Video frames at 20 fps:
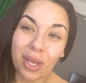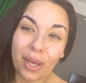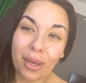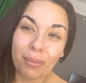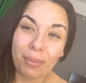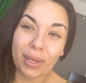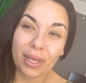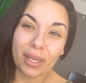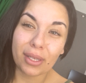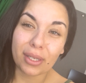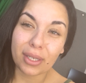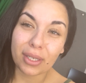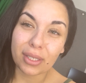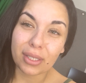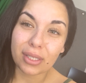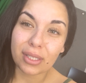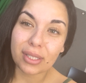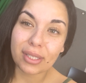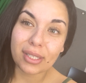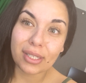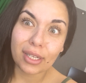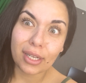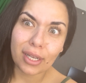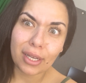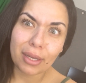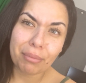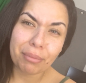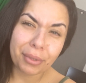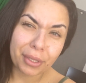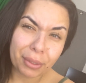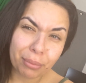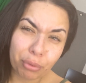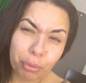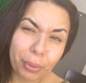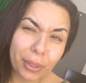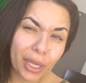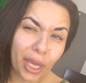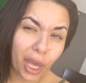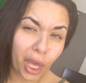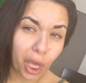because people
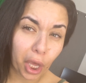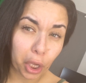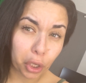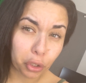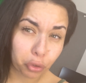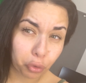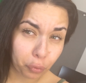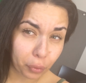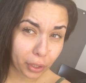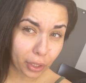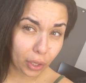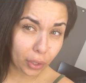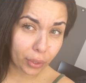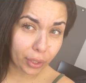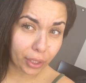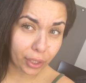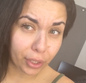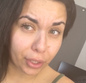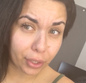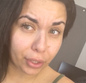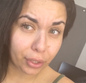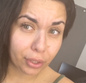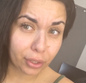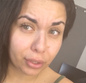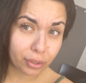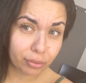be ignorant out here.